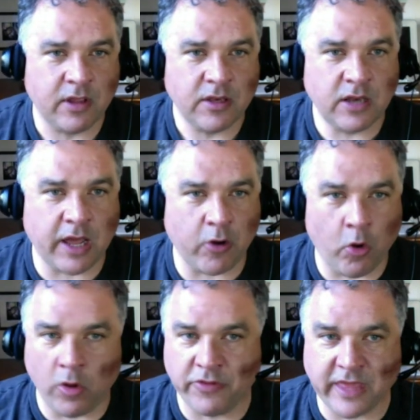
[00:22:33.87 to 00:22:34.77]
not
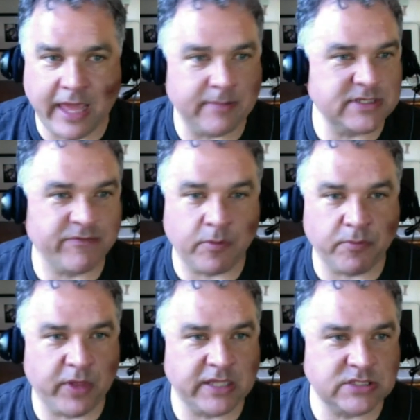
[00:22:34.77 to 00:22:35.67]
all the games have been
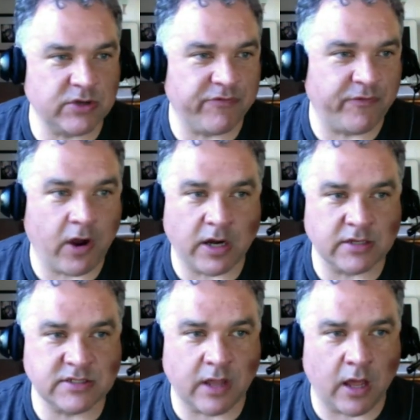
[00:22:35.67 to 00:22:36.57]
played so far
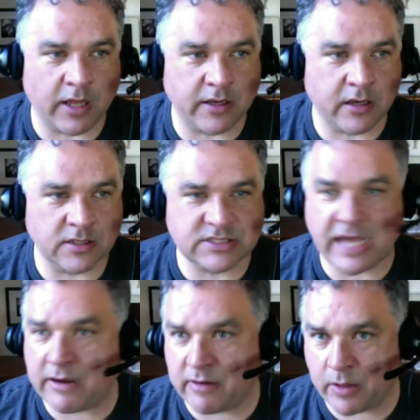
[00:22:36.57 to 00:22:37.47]
on
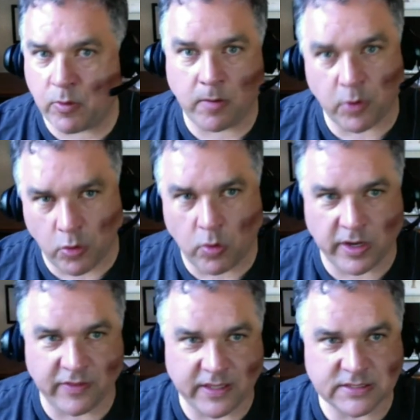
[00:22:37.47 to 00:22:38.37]
Saturday when I'm
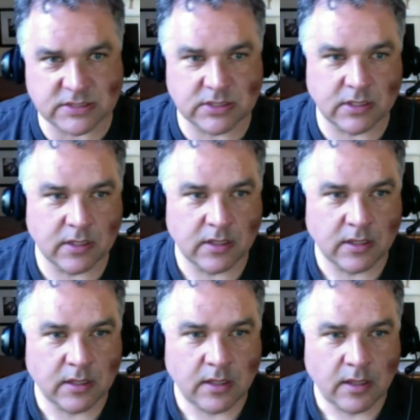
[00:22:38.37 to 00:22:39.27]
recording this.
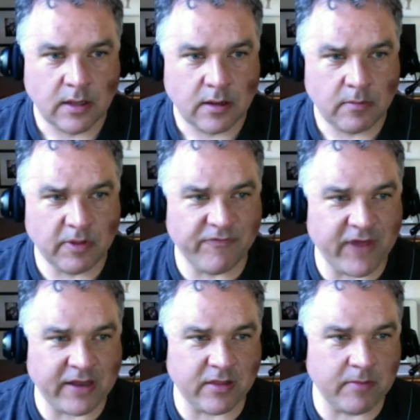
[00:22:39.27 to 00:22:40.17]
But the
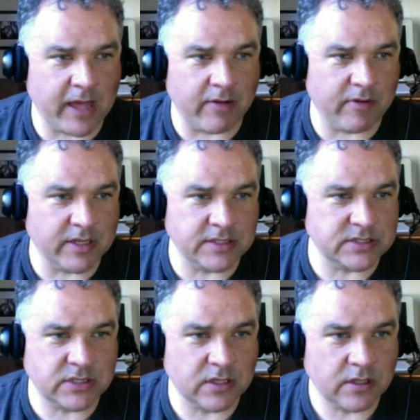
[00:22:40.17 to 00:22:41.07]
fact of the matter
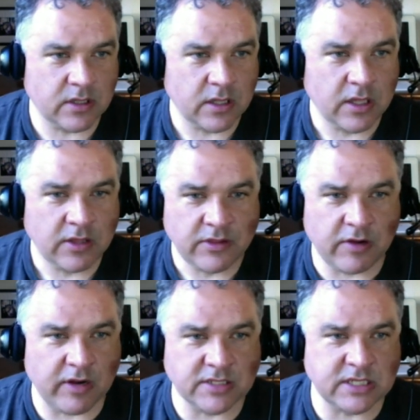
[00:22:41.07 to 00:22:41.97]
is,
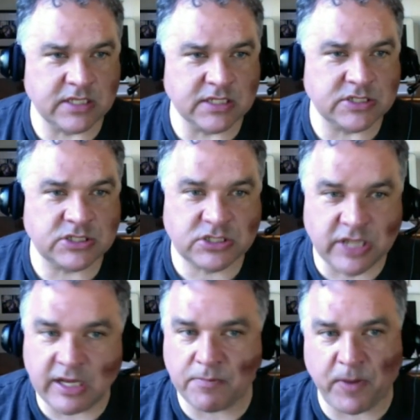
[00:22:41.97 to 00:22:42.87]
there is a
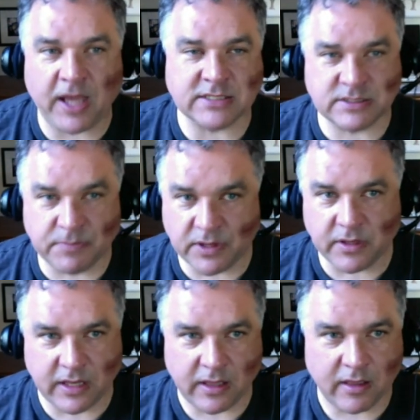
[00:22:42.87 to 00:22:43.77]
distinct
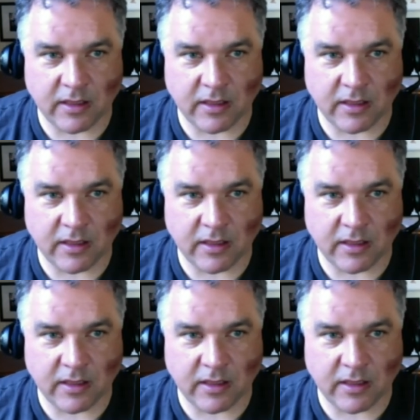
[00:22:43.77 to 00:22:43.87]
possibility